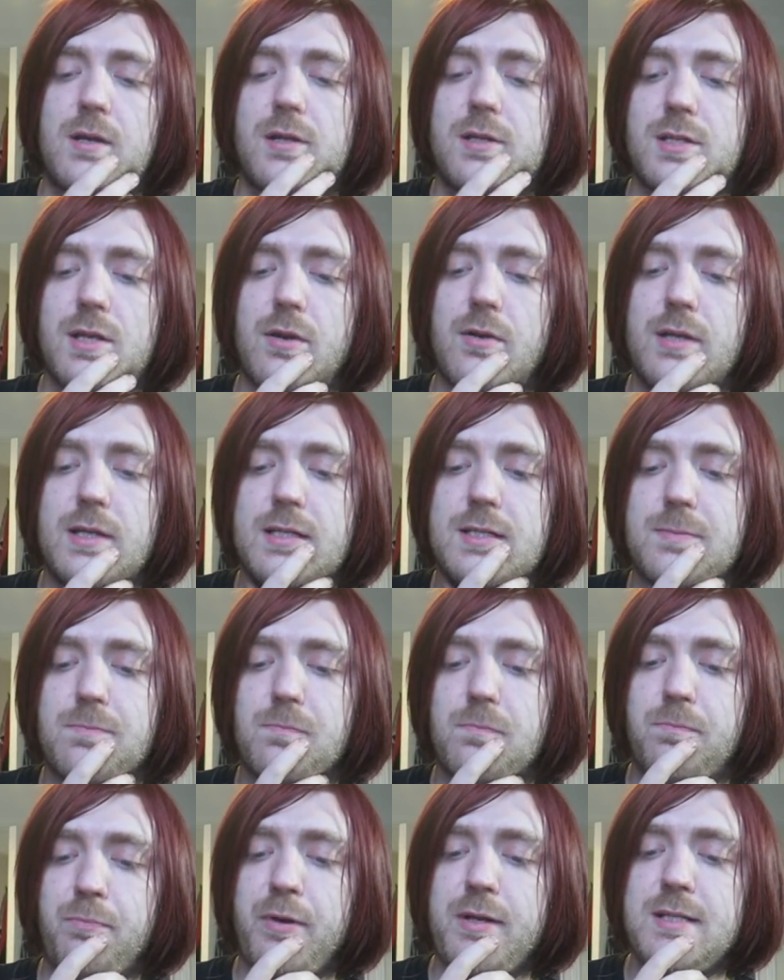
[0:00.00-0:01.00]
So he's
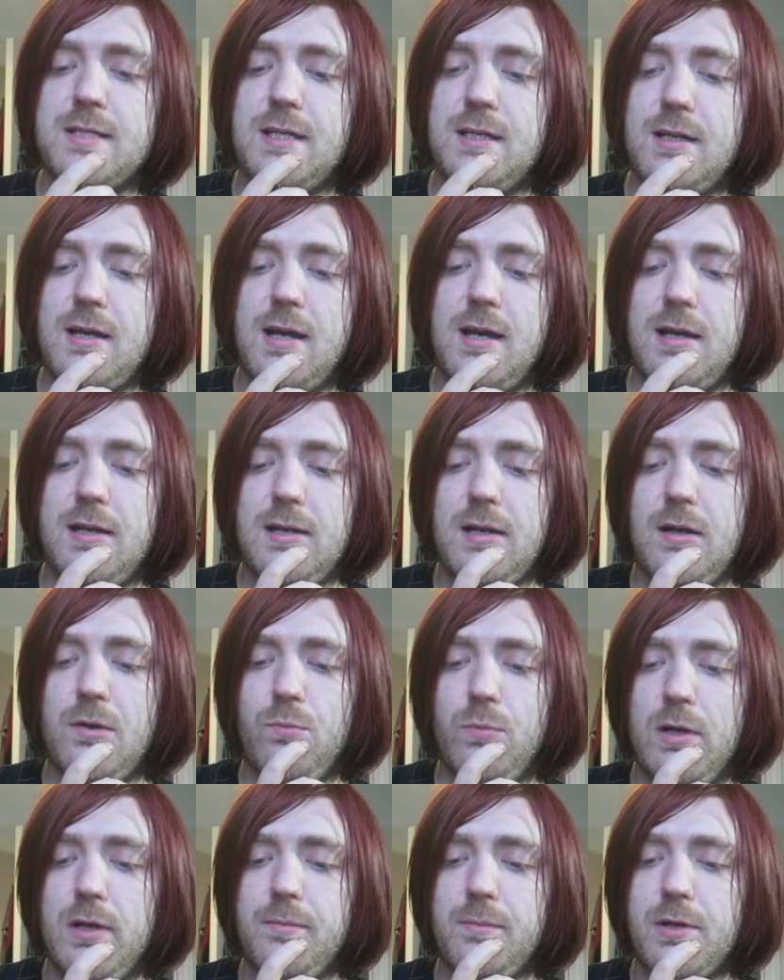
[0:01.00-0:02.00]
printed a, a,
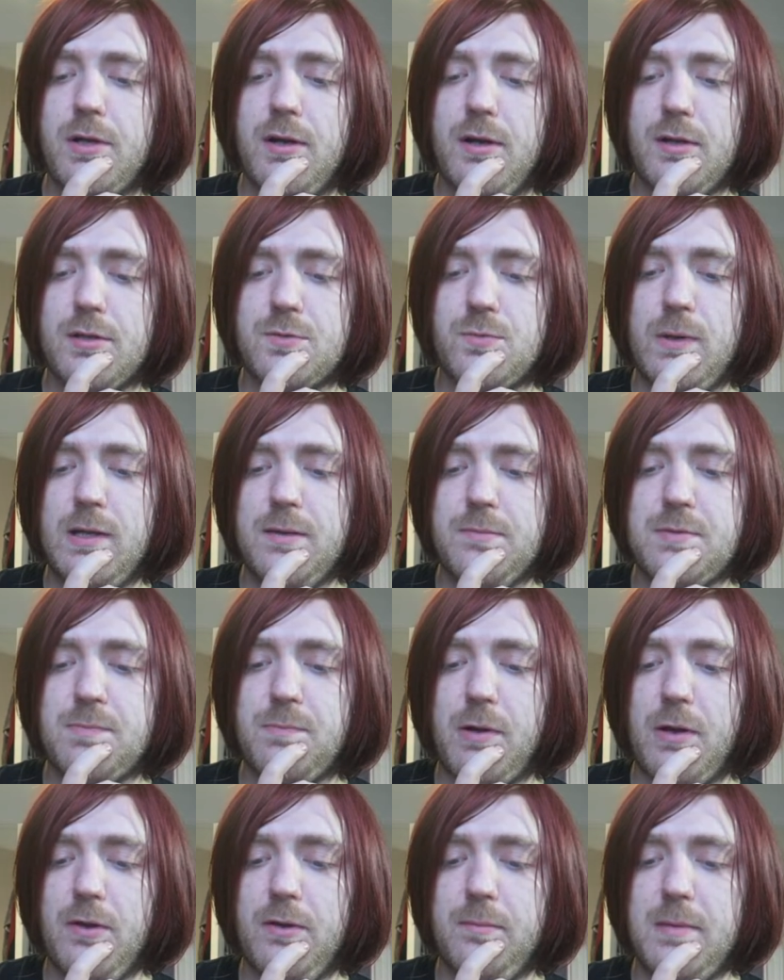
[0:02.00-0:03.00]
William Carlos Williams
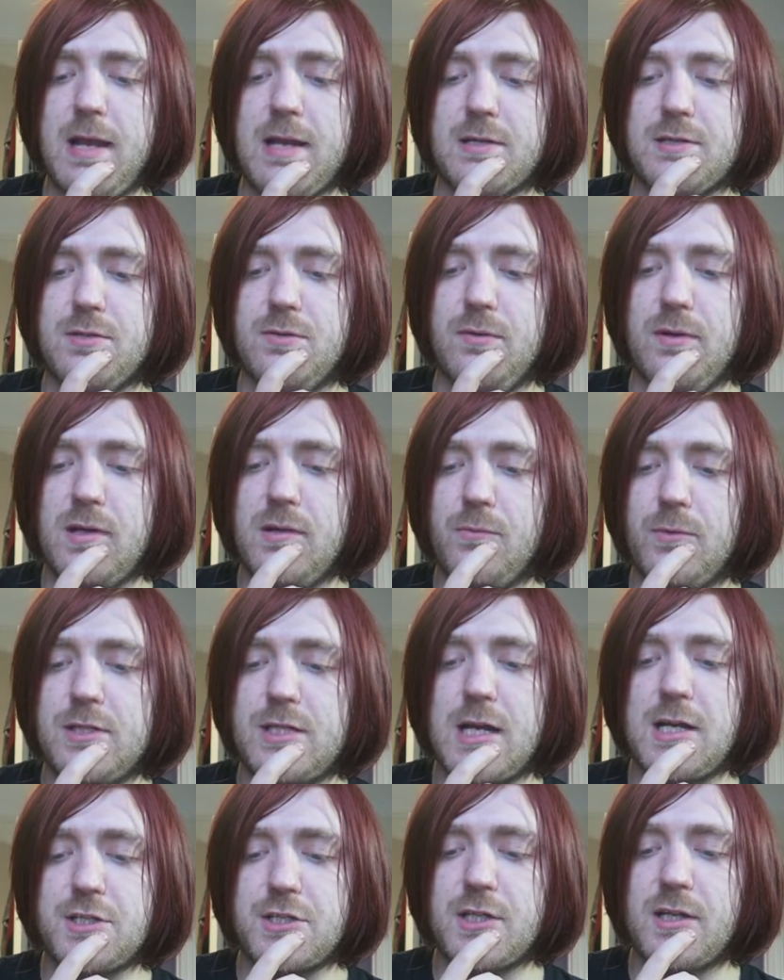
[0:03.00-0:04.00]
poem next to it,
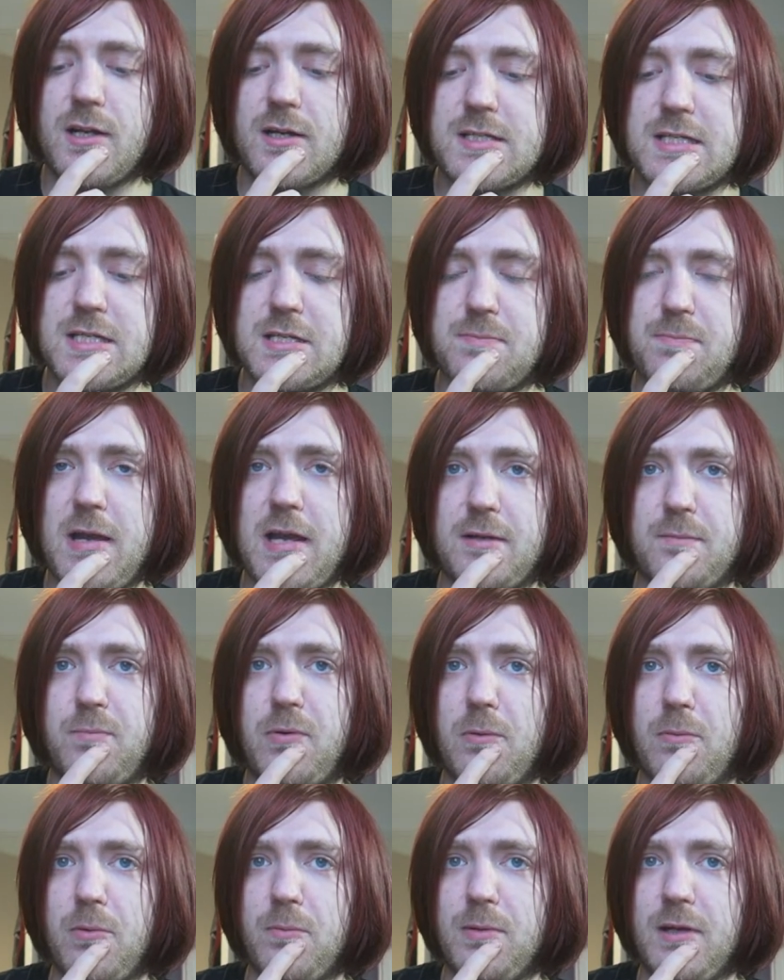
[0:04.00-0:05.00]
which actually I suspect
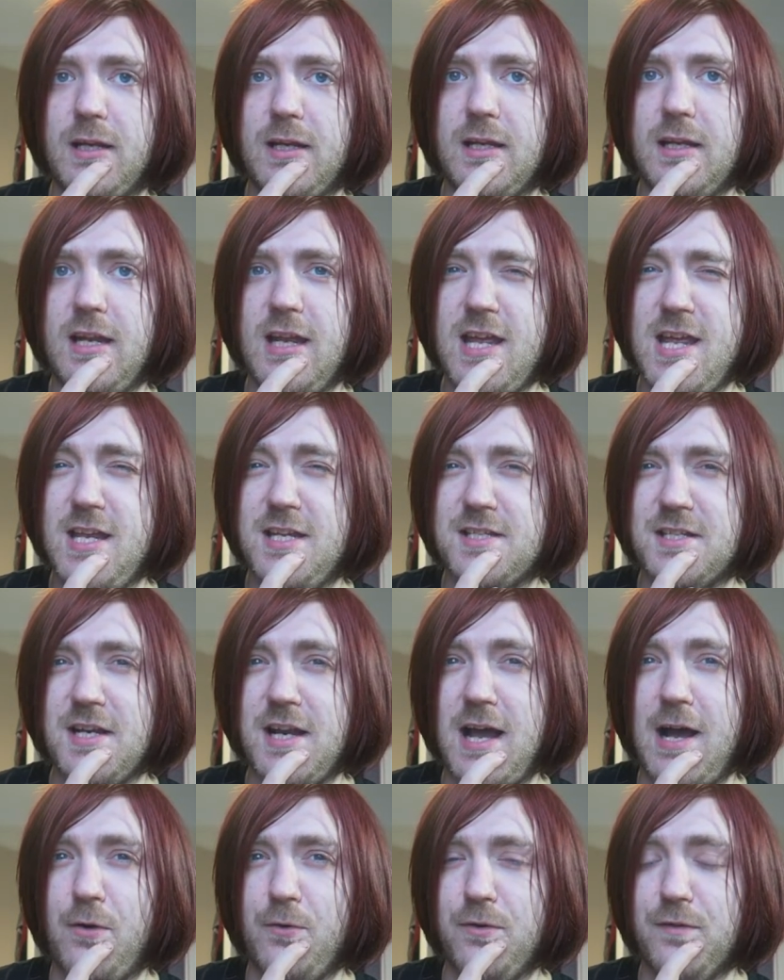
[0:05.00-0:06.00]
probably
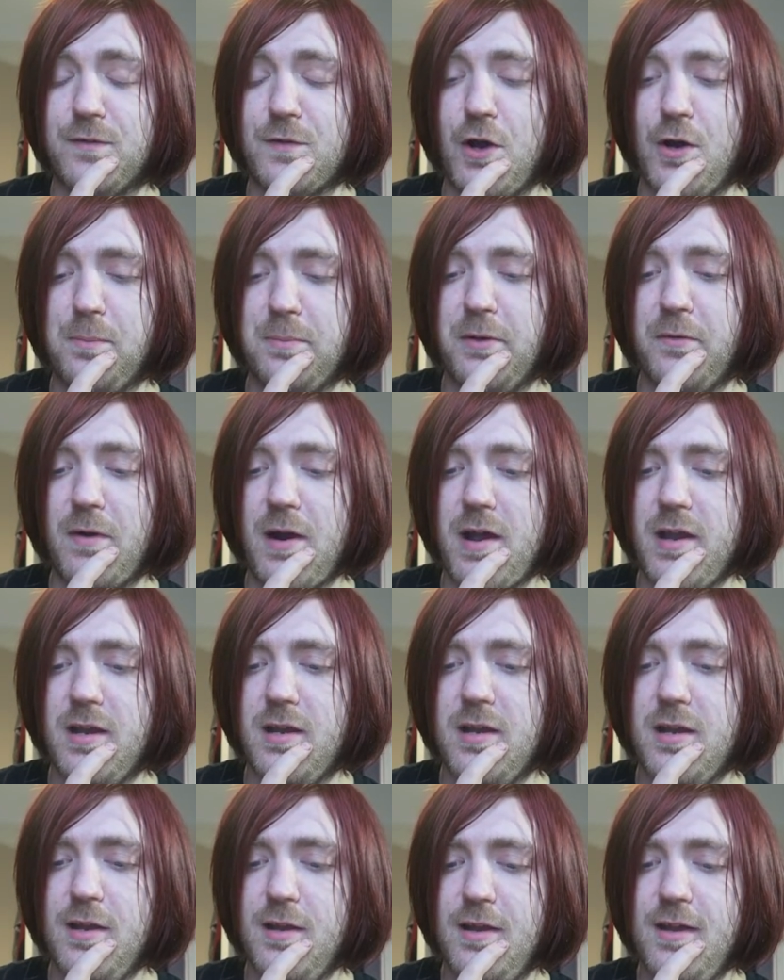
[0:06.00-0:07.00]
isn't out of copyright,